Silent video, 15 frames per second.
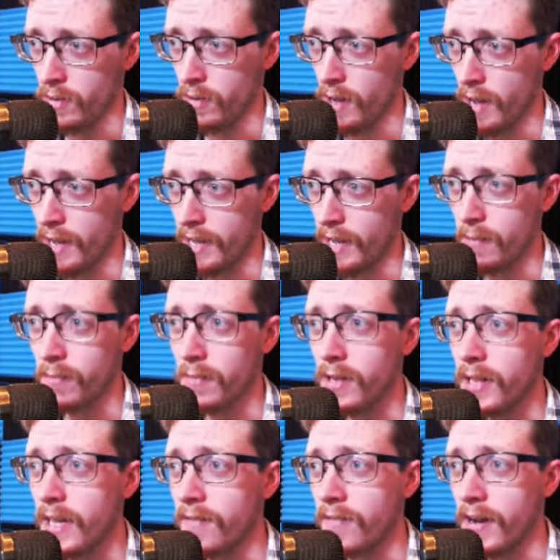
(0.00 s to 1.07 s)
I can't
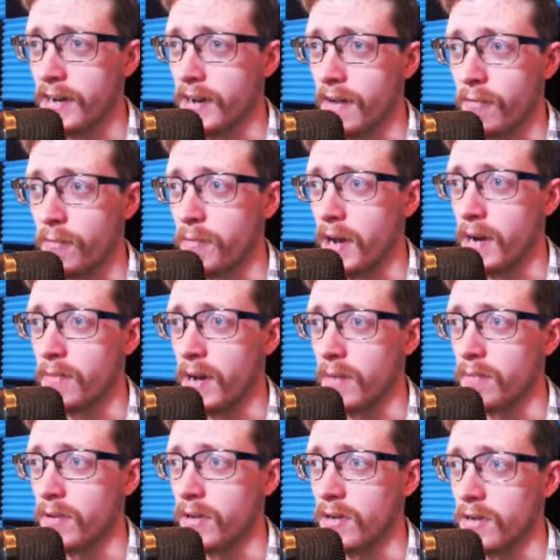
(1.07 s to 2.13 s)
believe I never paid my
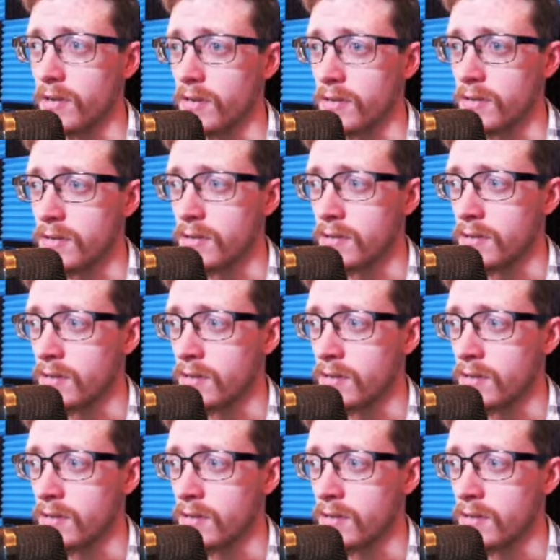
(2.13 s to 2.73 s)
bills.